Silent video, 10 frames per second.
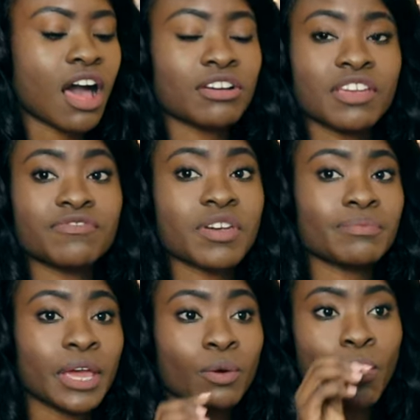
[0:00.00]
I'll give them
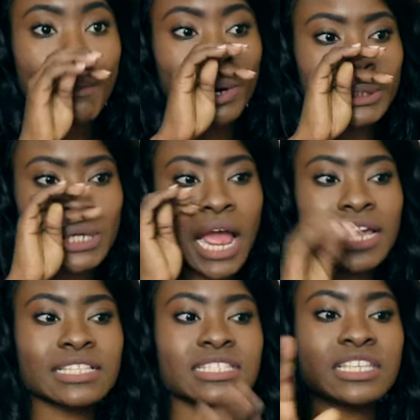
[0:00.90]
like one more try
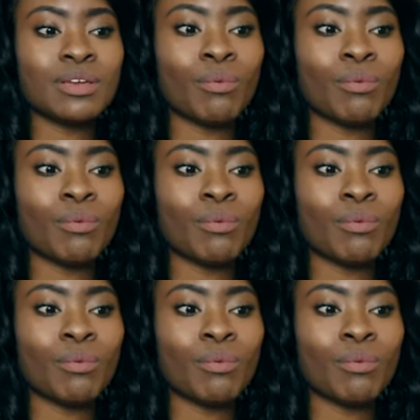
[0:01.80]
and see